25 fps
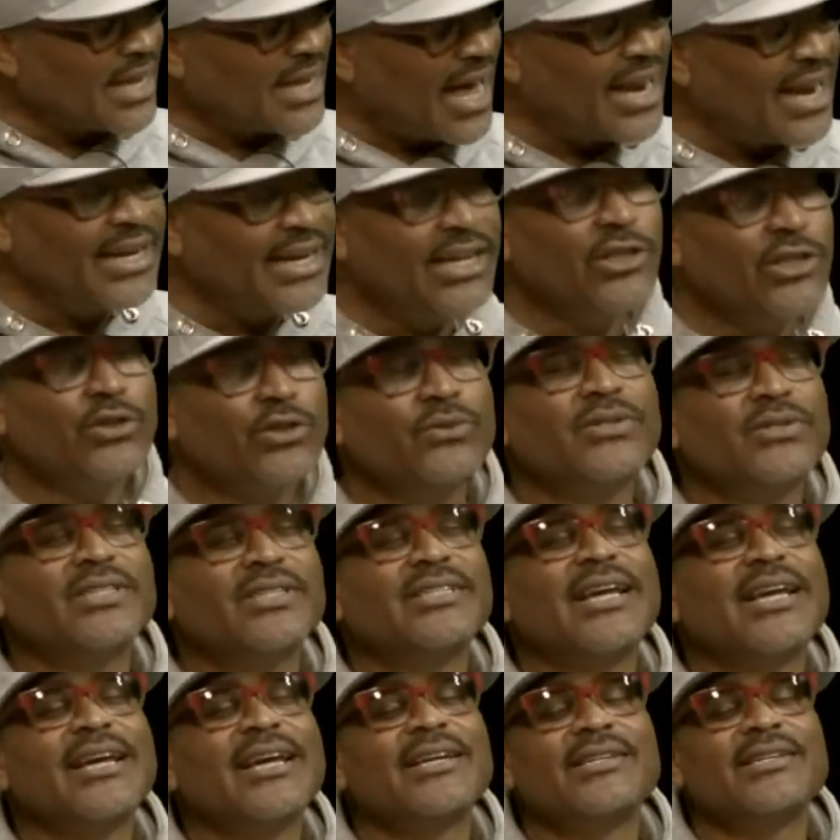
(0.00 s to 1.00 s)
I need to
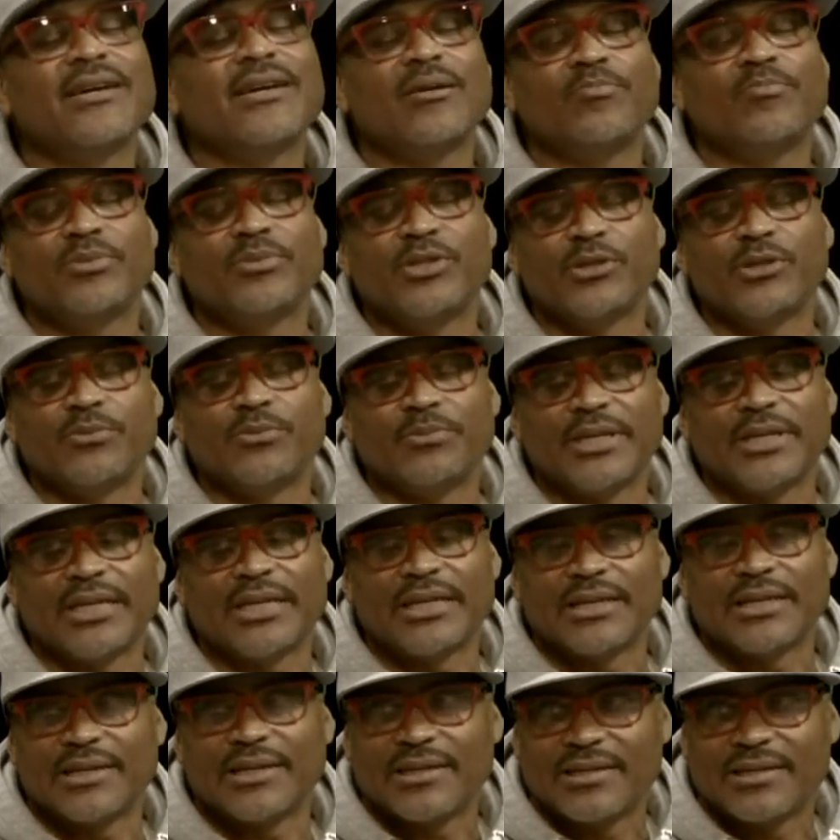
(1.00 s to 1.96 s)
stand up to me.